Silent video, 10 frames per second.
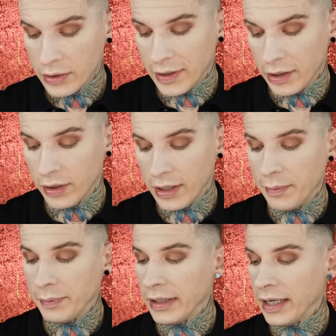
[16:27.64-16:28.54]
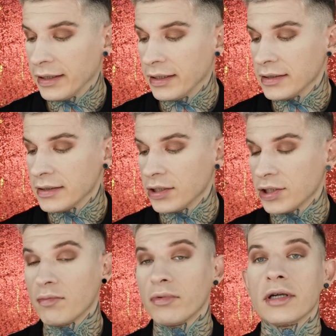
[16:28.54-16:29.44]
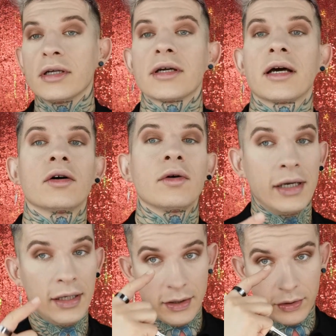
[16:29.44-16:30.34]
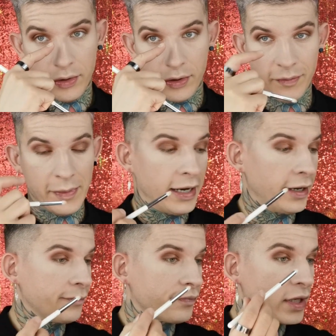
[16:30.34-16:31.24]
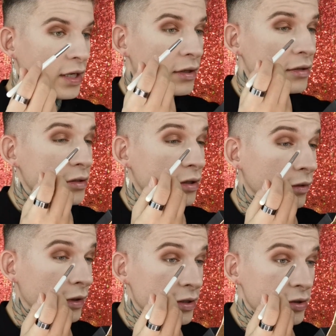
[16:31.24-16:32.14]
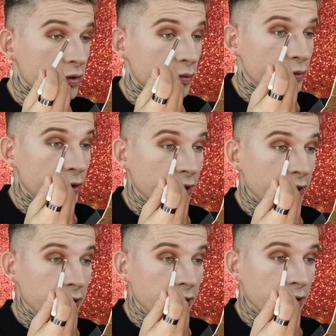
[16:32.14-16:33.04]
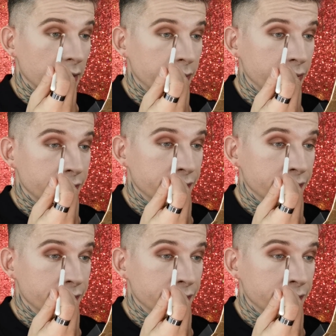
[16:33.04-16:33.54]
So I'm gonna apply this shimmery shadow in the corner of my eye. So it should brighten it up.